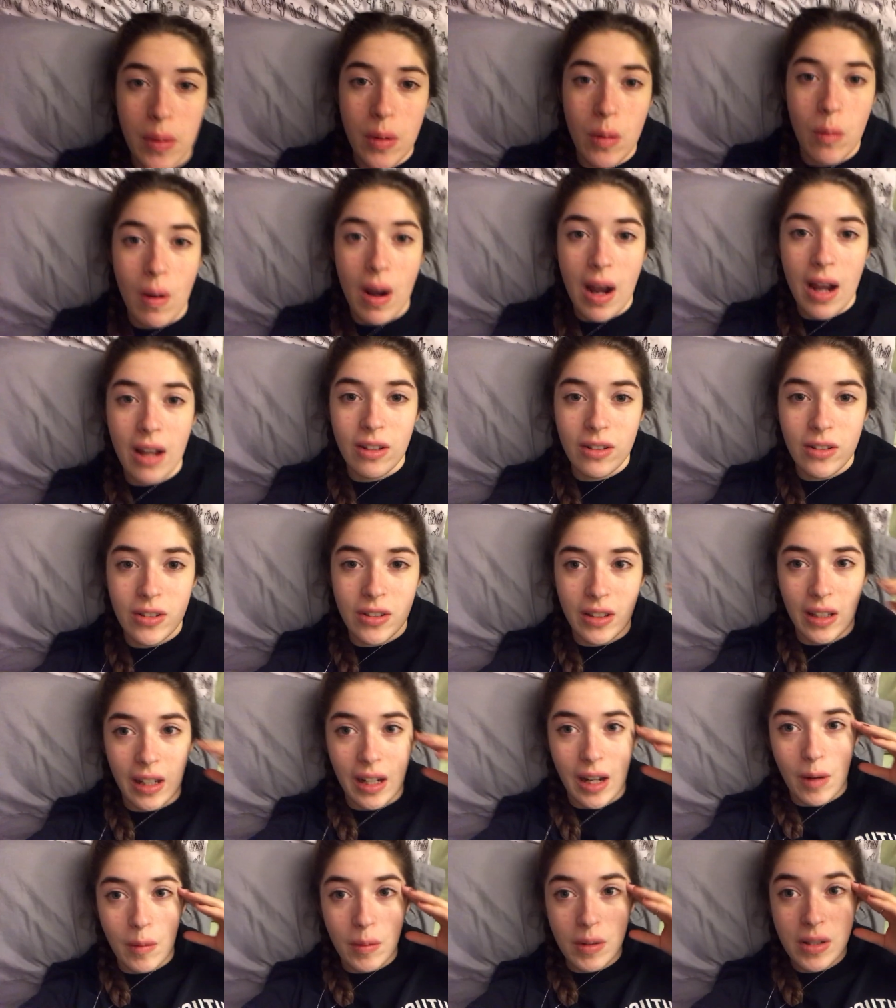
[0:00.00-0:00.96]
in a while, so
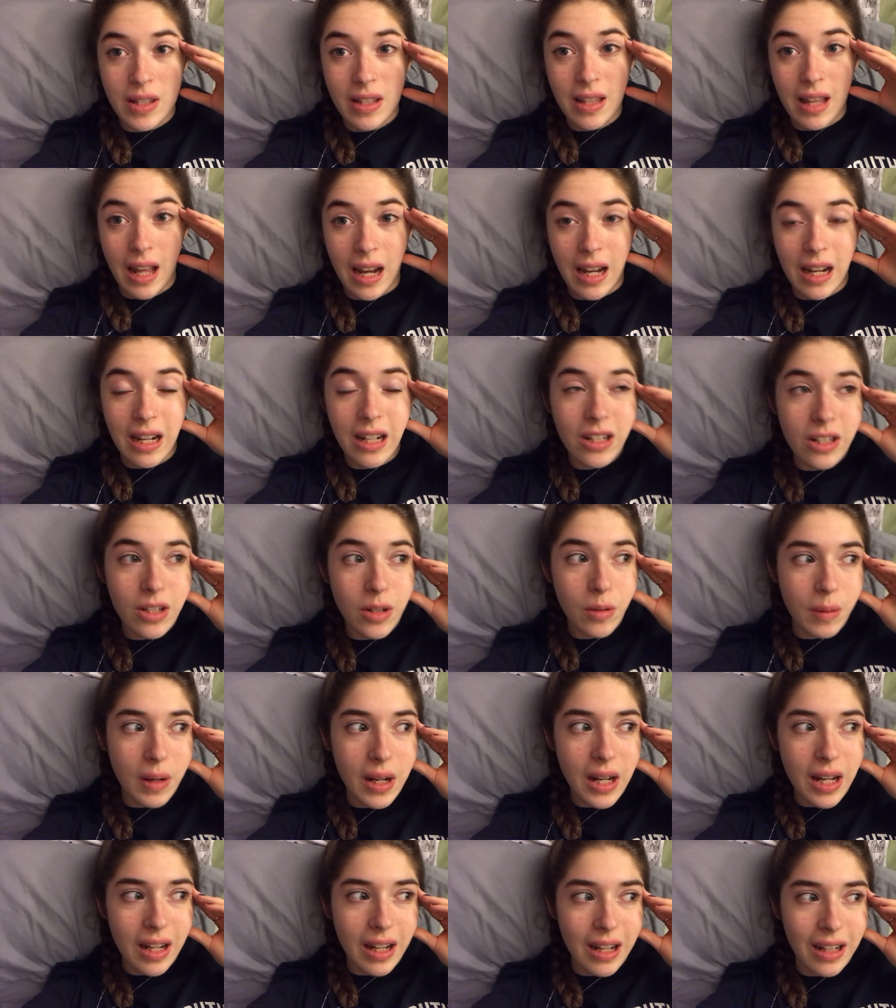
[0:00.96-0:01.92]
like I wasn't that into
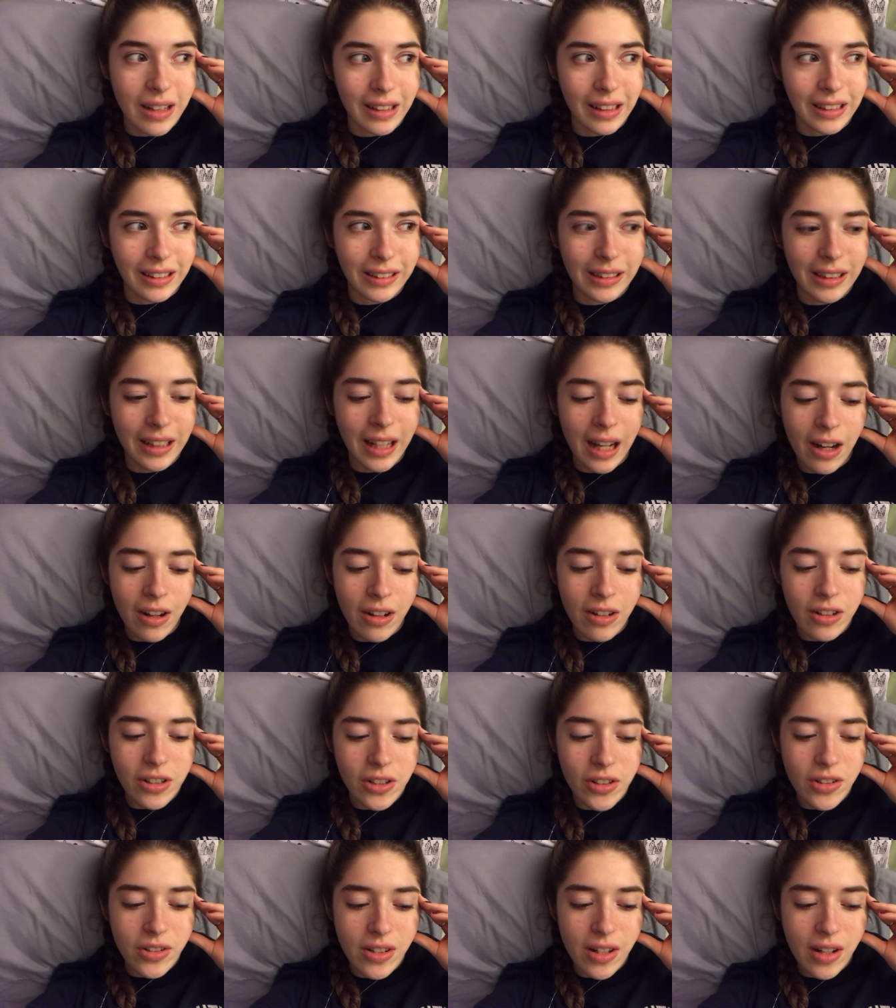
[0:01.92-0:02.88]
it and like the
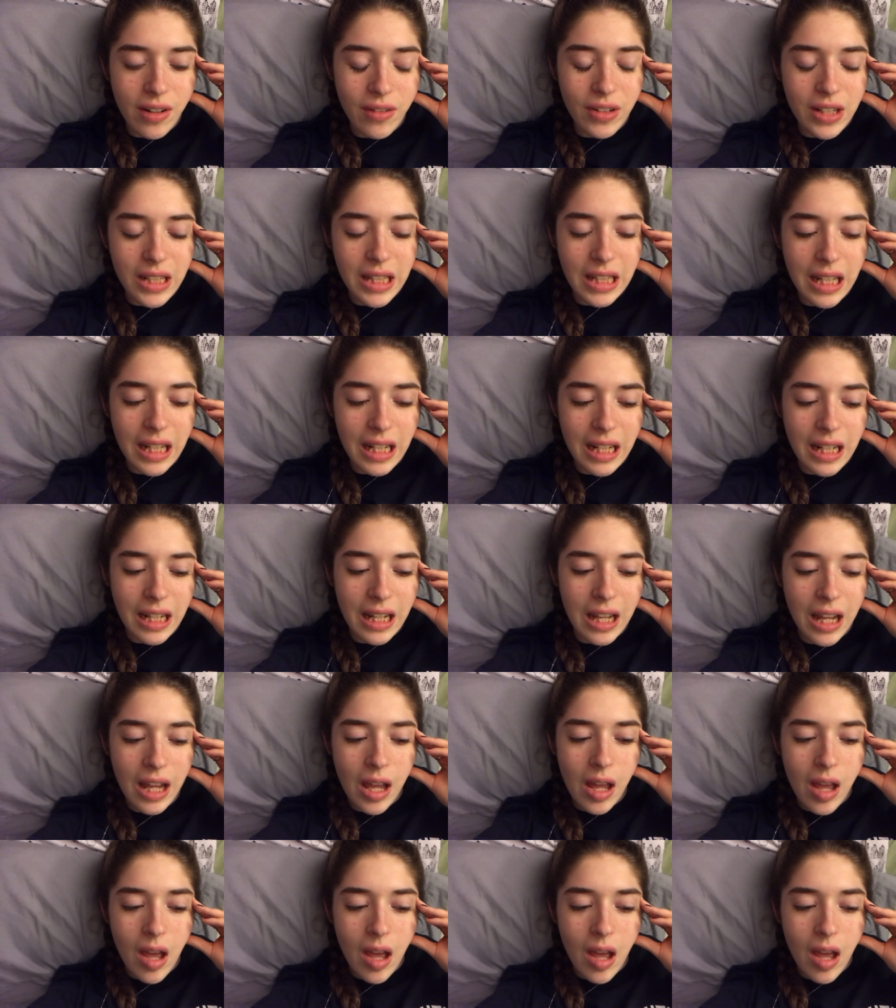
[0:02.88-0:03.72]
characters and everything.